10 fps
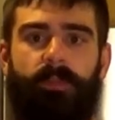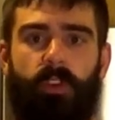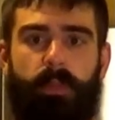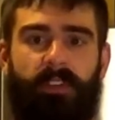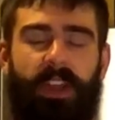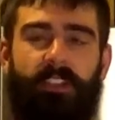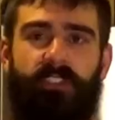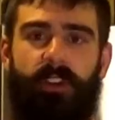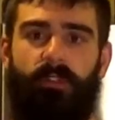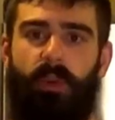your
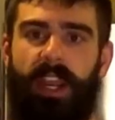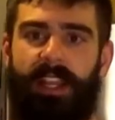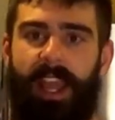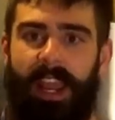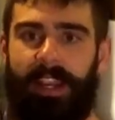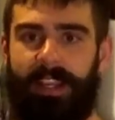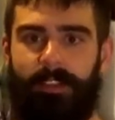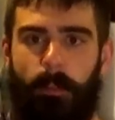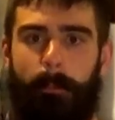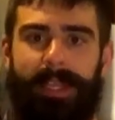prevention of weight gain
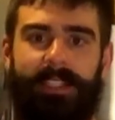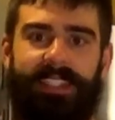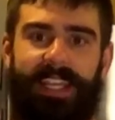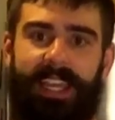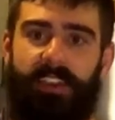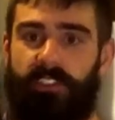is built in,